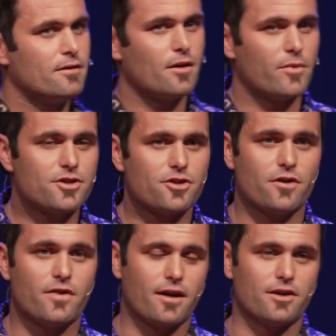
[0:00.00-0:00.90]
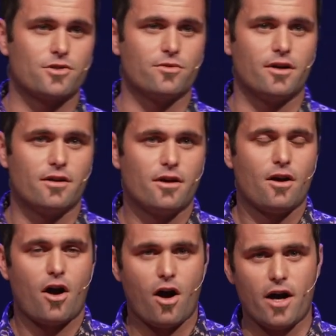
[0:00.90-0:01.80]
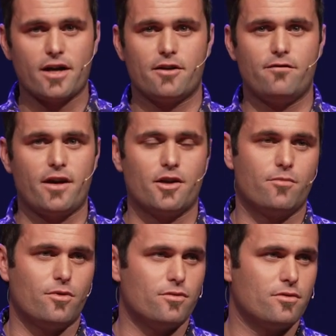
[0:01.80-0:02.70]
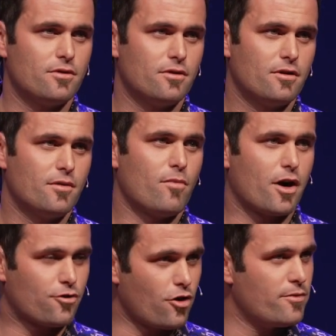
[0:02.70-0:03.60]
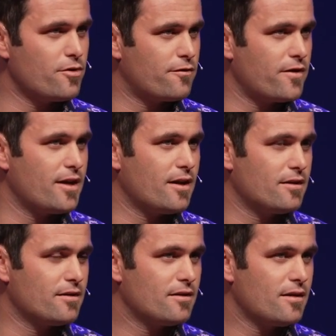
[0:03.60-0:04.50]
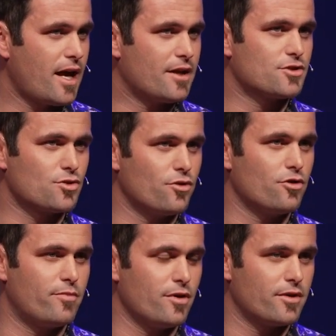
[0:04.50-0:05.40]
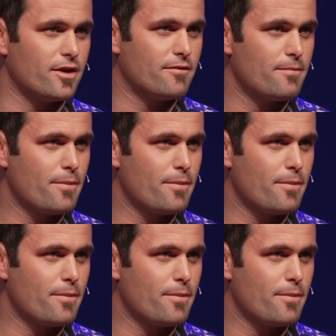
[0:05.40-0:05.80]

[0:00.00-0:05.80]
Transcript: We turned that into a highly valuable microbial feeder and soil builder.